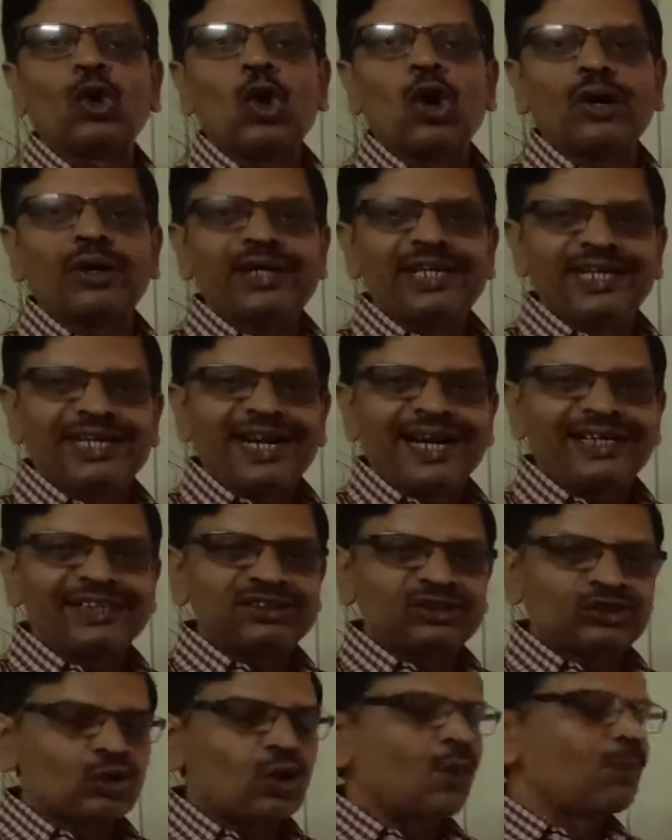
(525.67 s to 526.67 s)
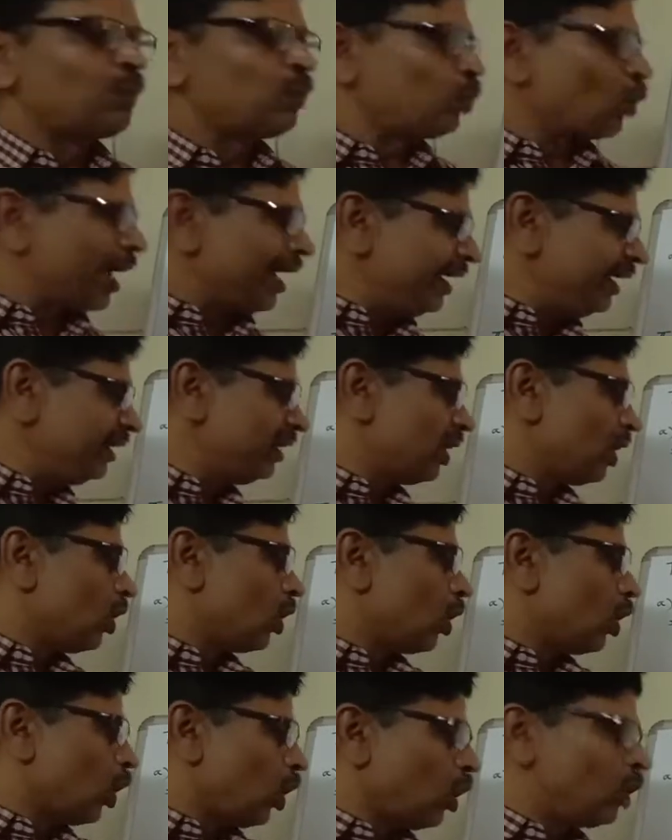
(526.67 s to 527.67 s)
coordinates of point
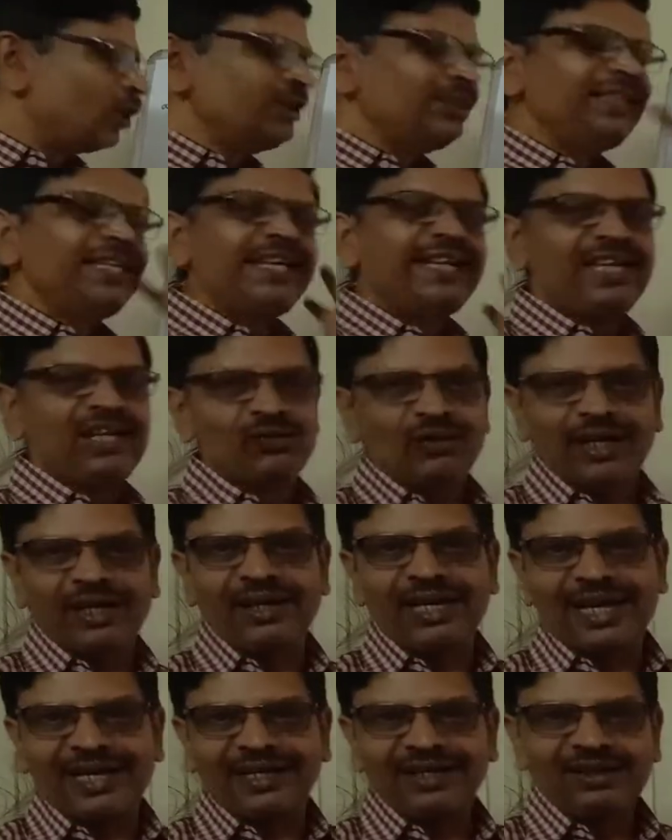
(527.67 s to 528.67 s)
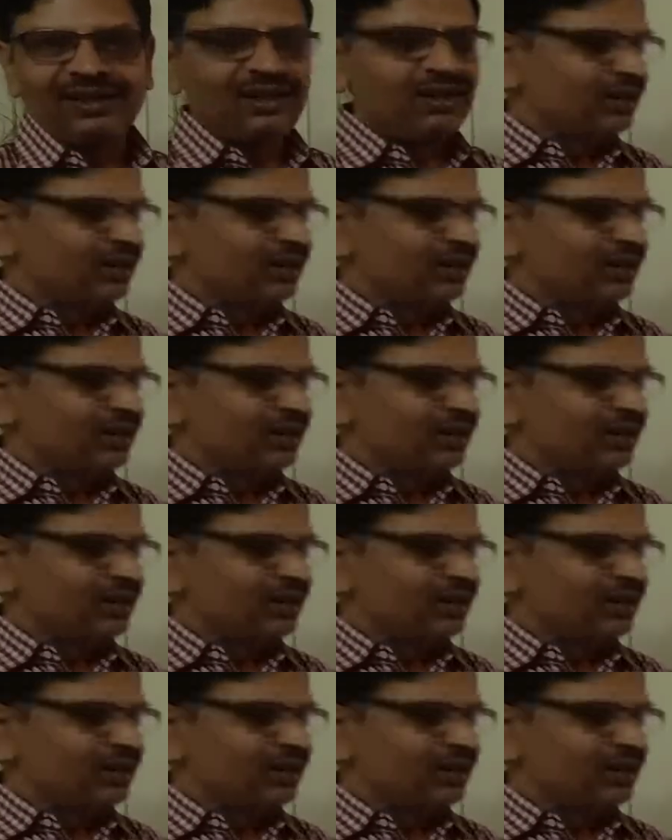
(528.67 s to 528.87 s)
on the given line.